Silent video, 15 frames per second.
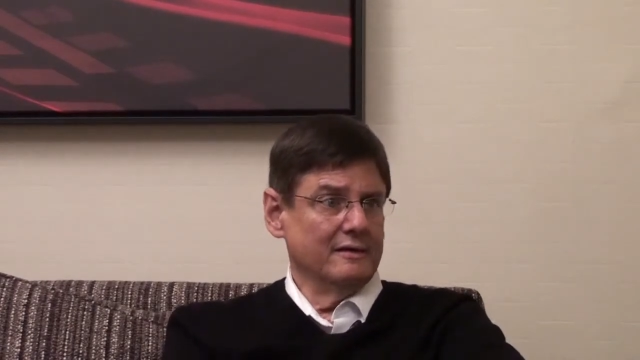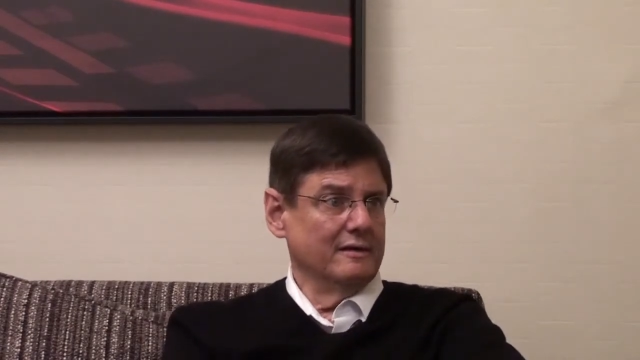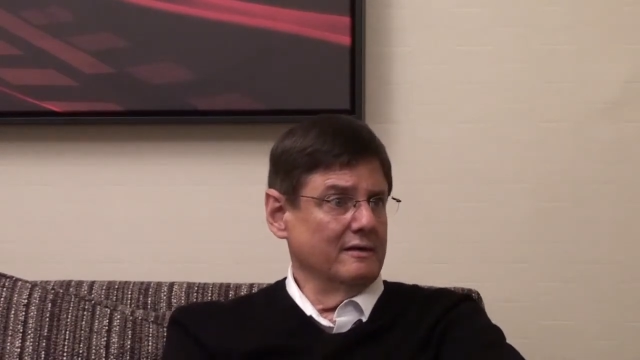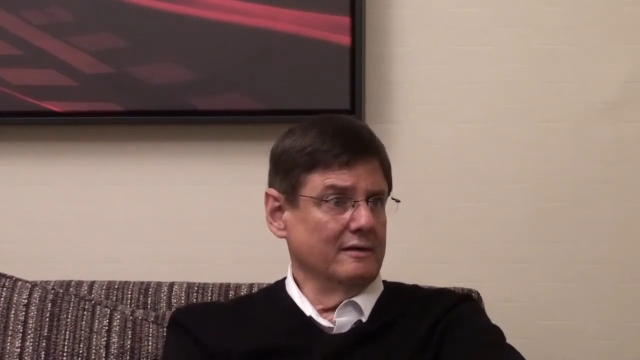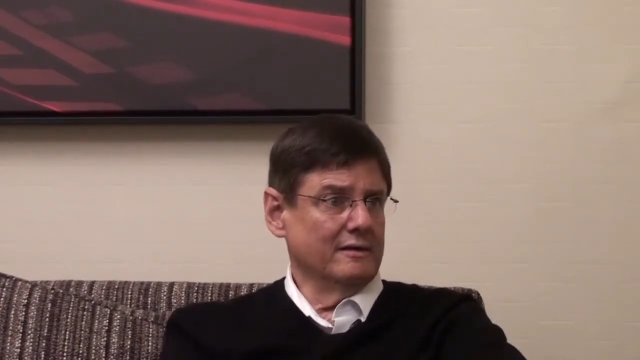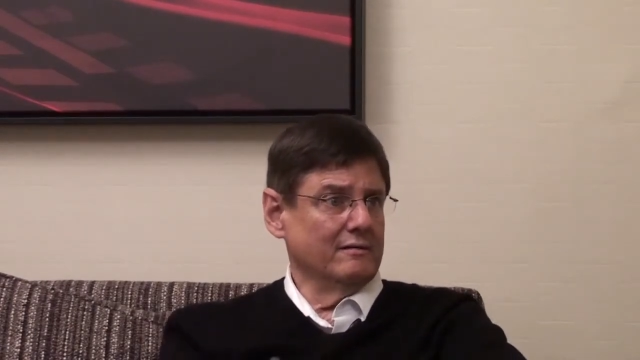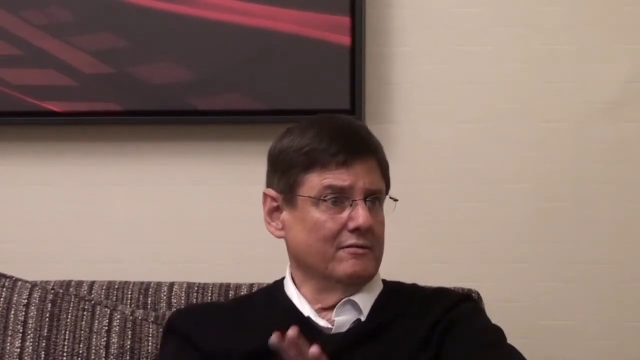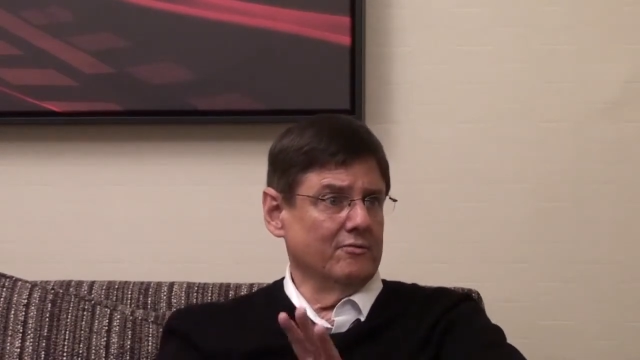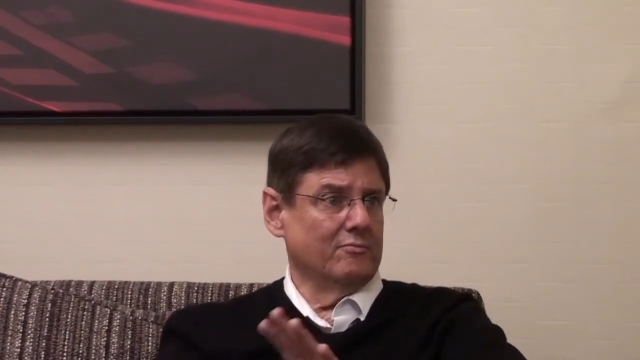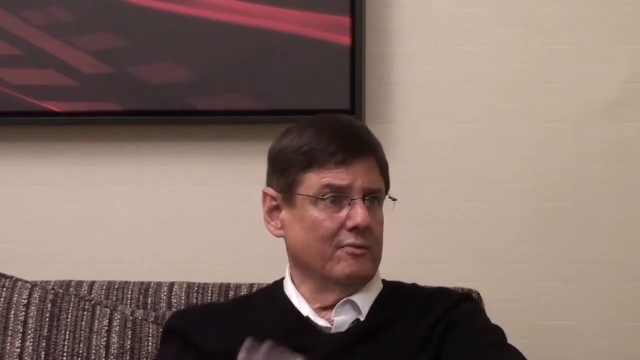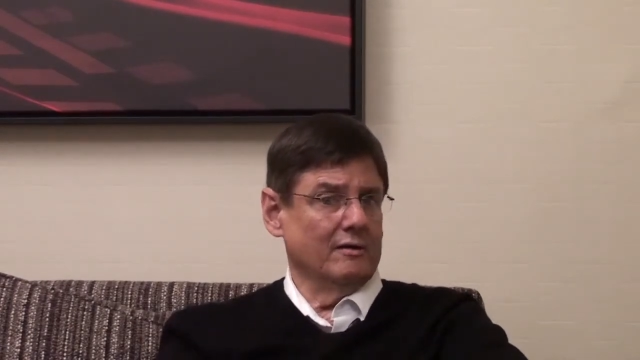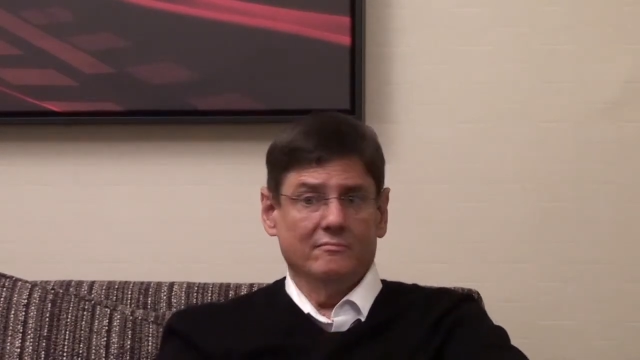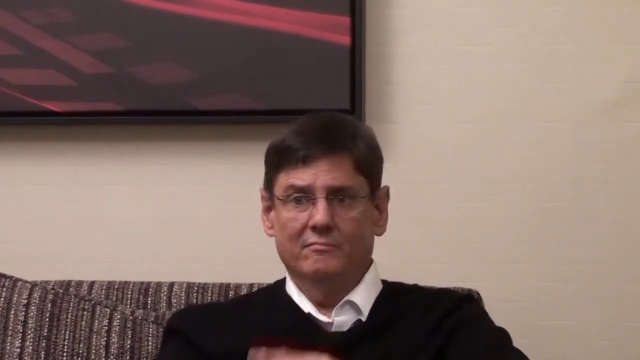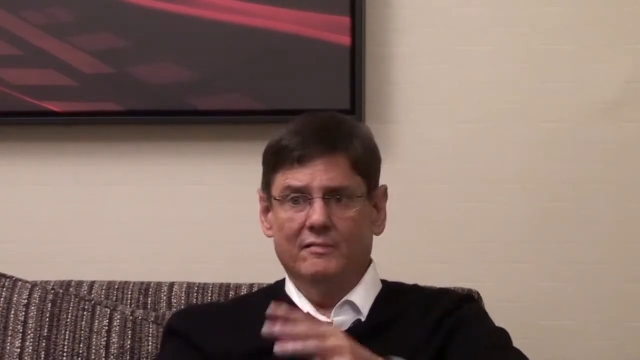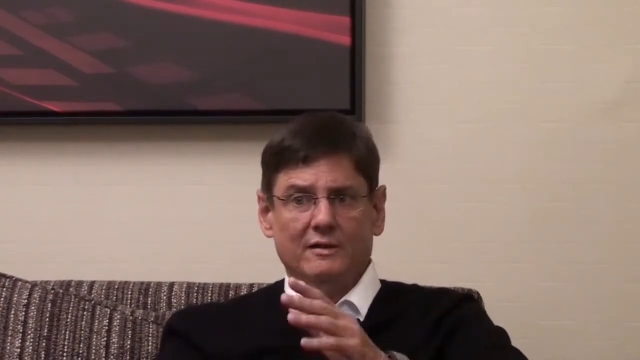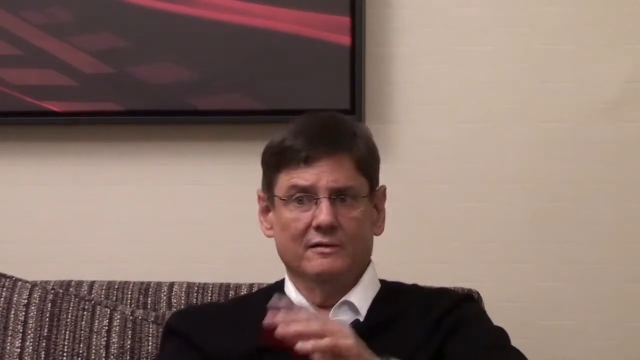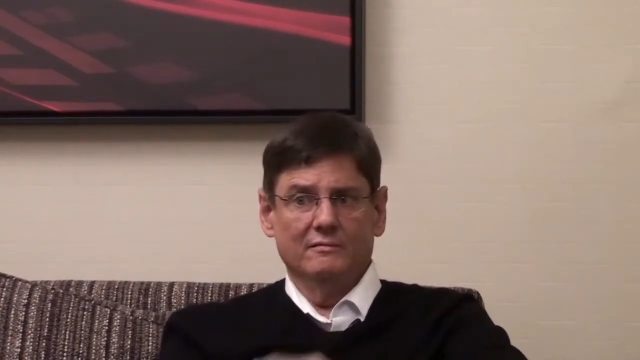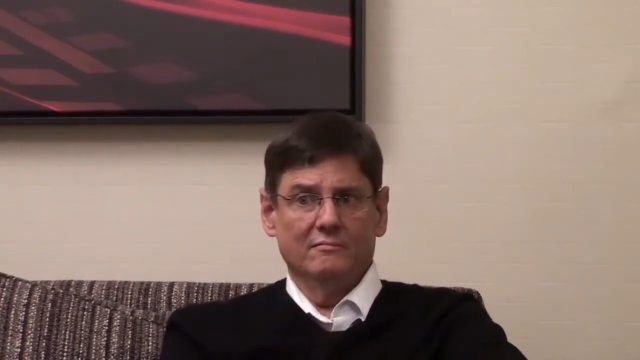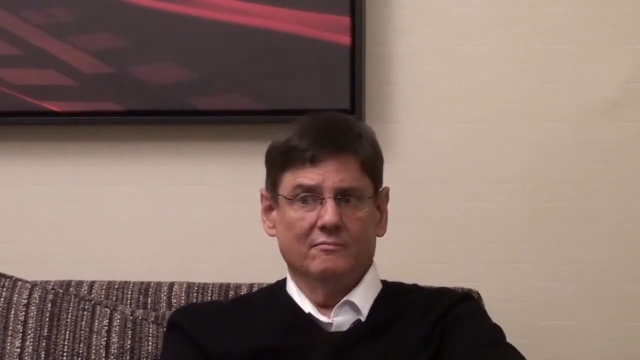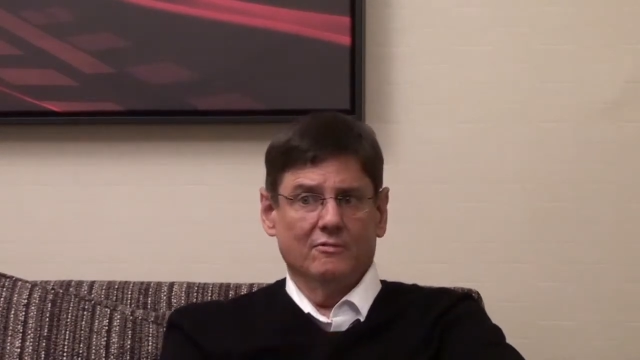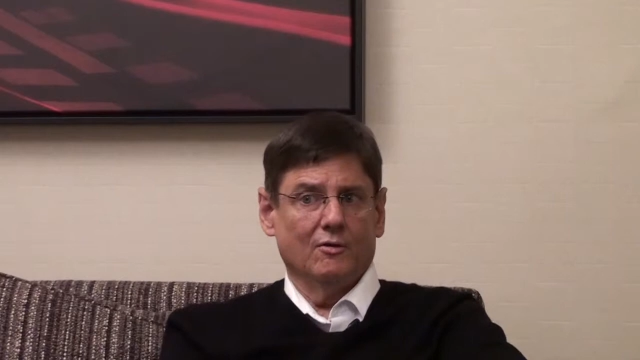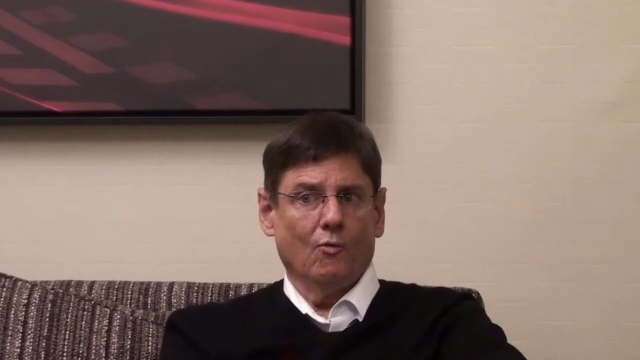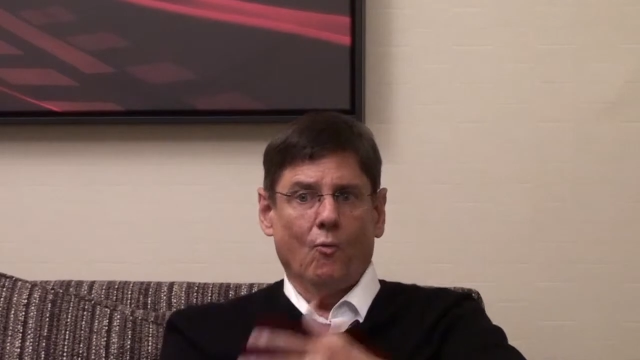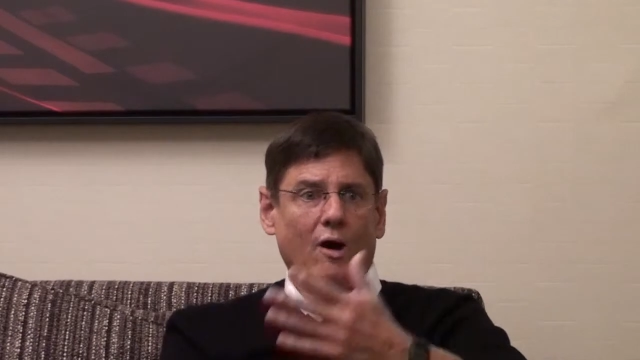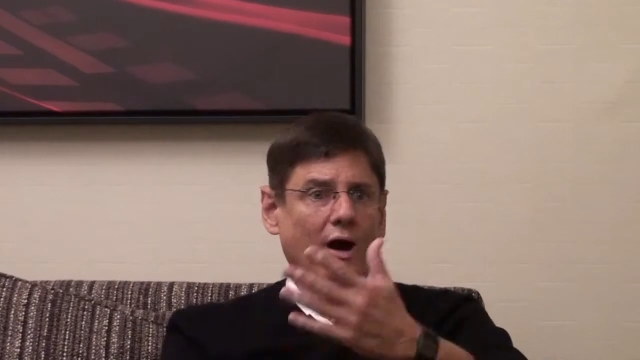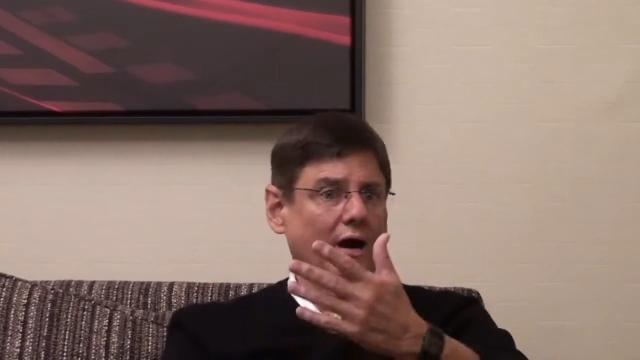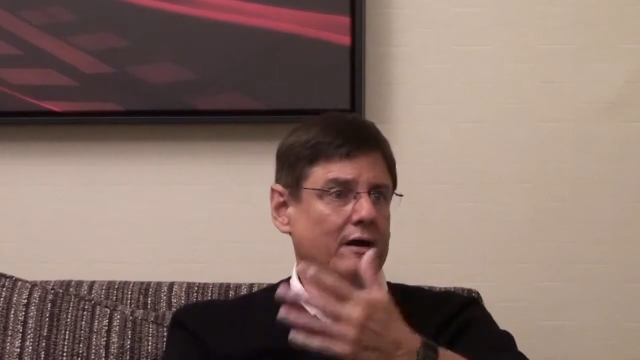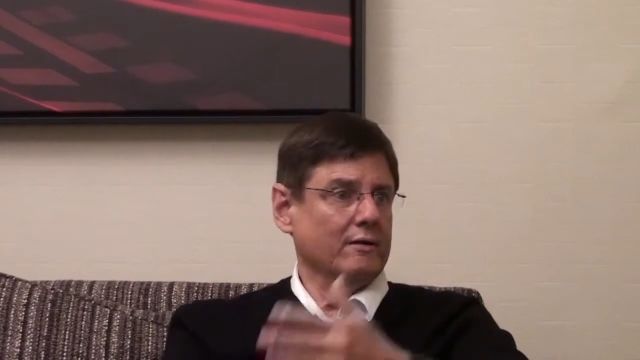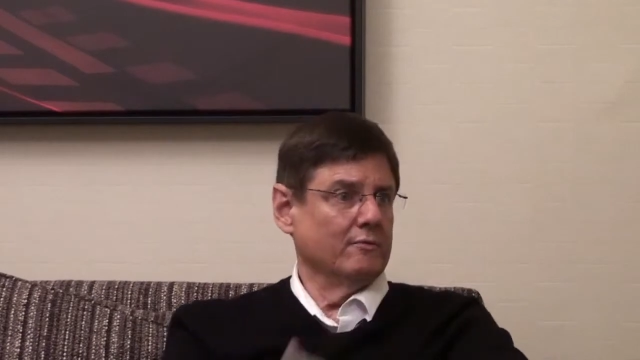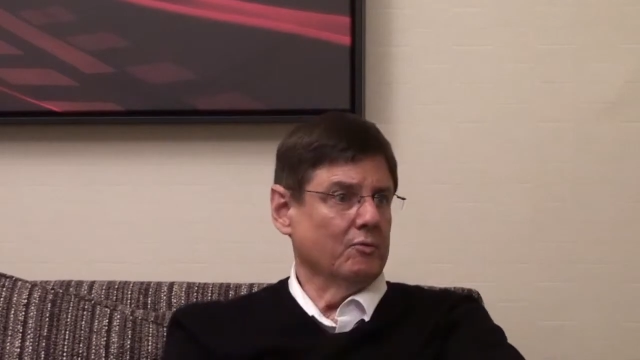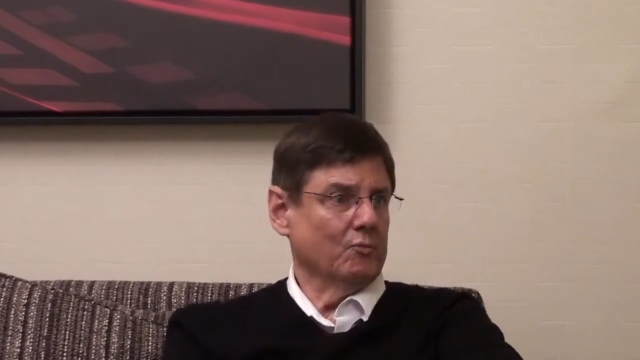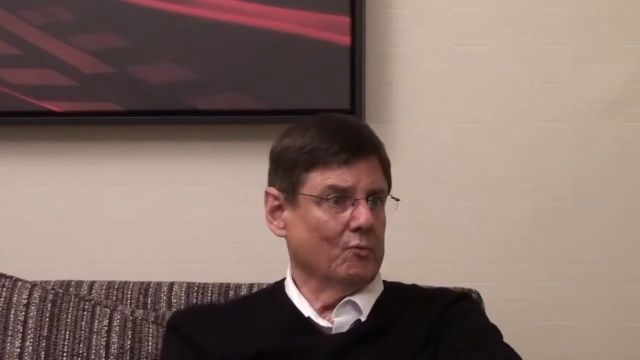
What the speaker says: you know, it was required